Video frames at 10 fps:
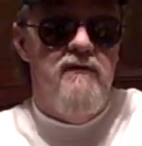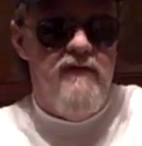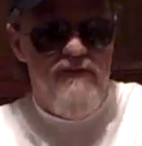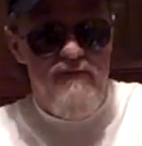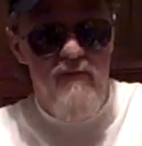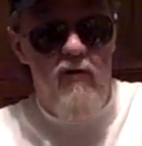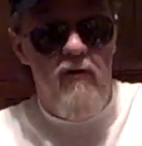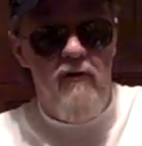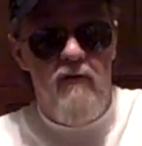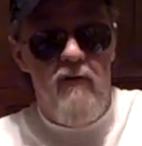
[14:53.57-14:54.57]
This is
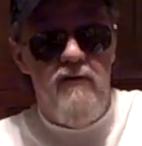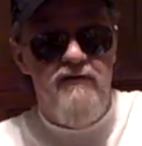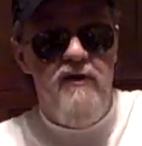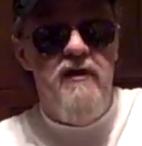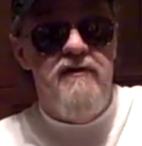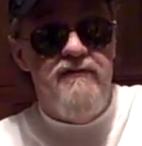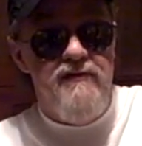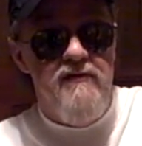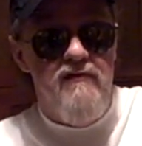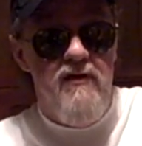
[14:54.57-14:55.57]
Mark, Garage Gate
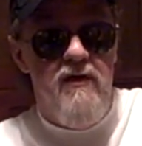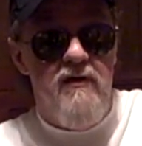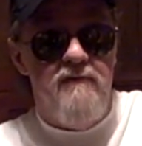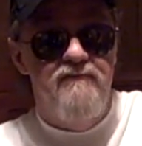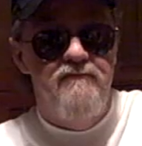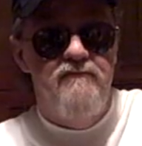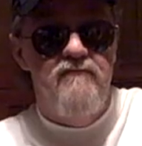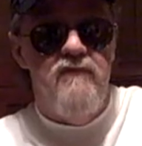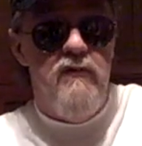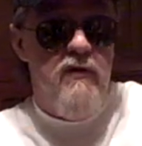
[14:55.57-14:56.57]
79.
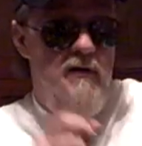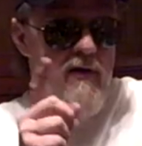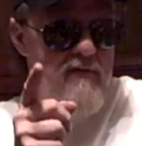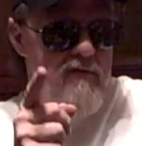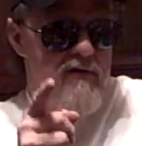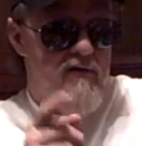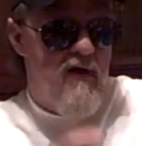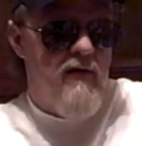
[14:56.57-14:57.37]
Y'all have a good